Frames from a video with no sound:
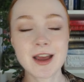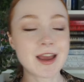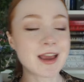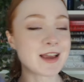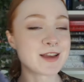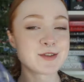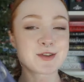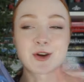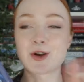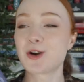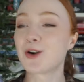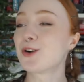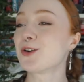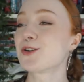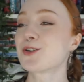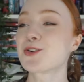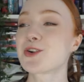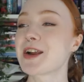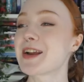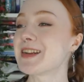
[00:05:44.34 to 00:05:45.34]
is Earl
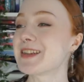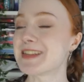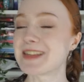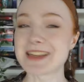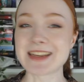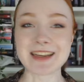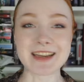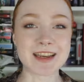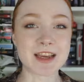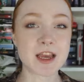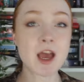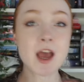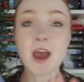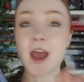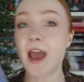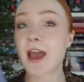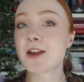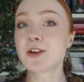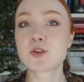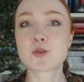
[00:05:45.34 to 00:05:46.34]
Grey tea
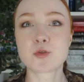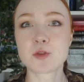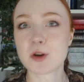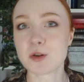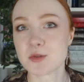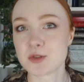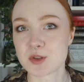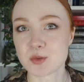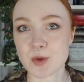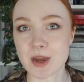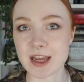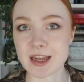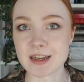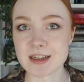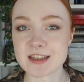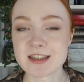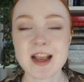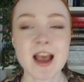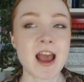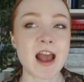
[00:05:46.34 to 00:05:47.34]
and crow's
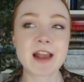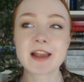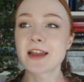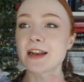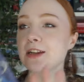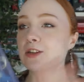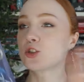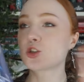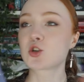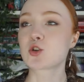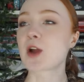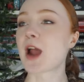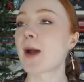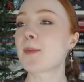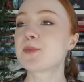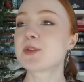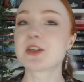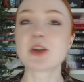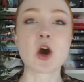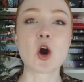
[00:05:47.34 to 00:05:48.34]
wings and getting trapped
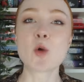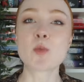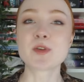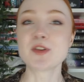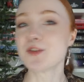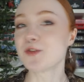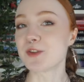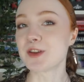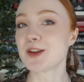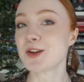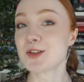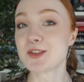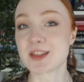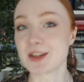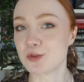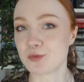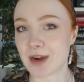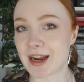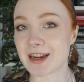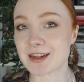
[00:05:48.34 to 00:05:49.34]
in open fields and
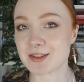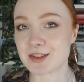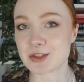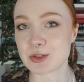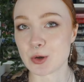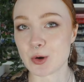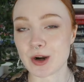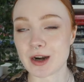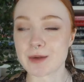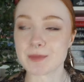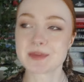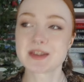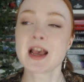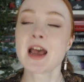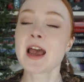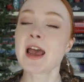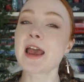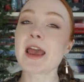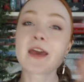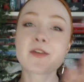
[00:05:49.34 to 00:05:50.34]
rainstorms.
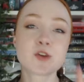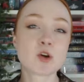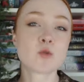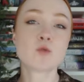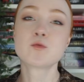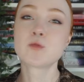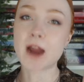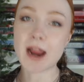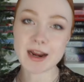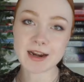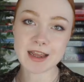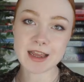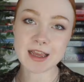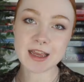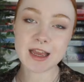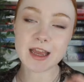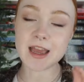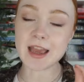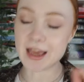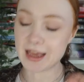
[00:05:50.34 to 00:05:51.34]
The
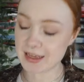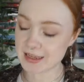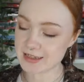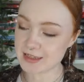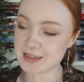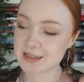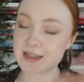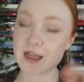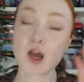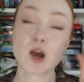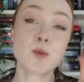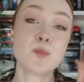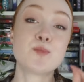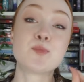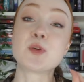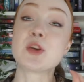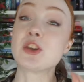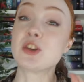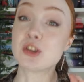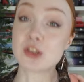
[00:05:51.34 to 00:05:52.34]
writing is
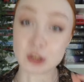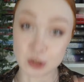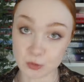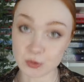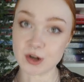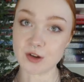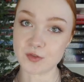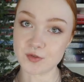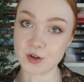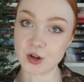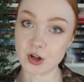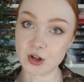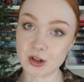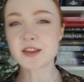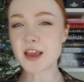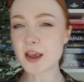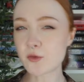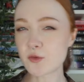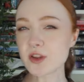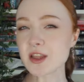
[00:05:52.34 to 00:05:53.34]
beautiful.
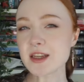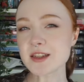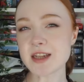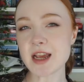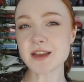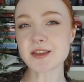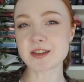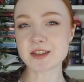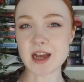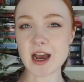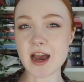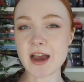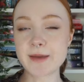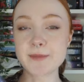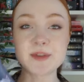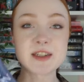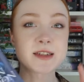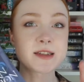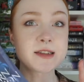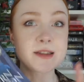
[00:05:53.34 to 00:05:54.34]
They really take the time
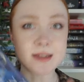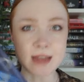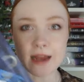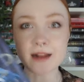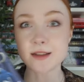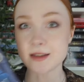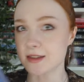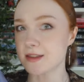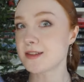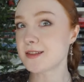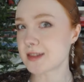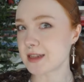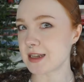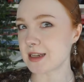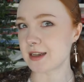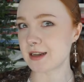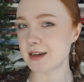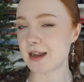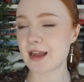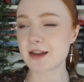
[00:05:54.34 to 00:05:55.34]
to set the
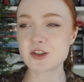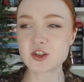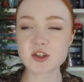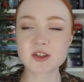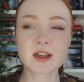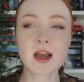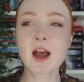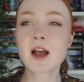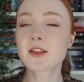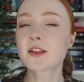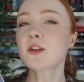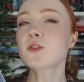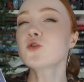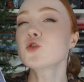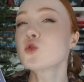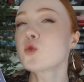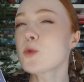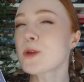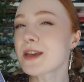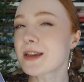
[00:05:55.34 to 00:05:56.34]
scene and just little
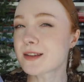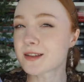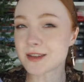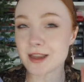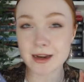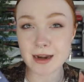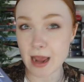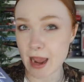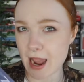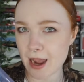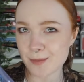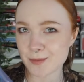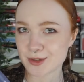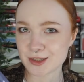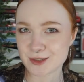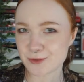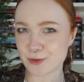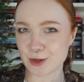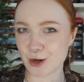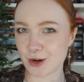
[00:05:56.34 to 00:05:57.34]
tweaks in
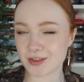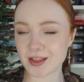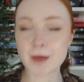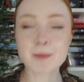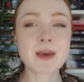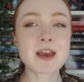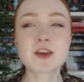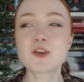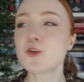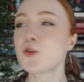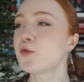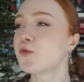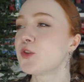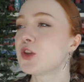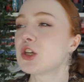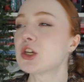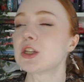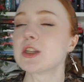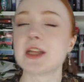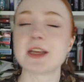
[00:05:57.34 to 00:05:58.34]
atmosphere that make you
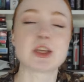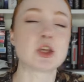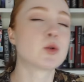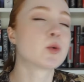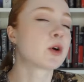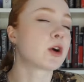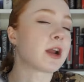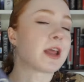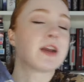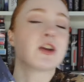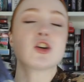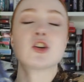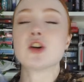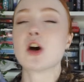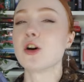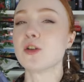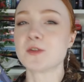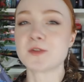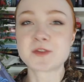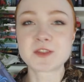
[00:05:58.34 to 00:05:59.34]
feel like you are
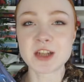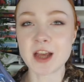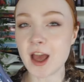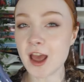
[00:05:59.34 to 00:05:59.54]
engulfed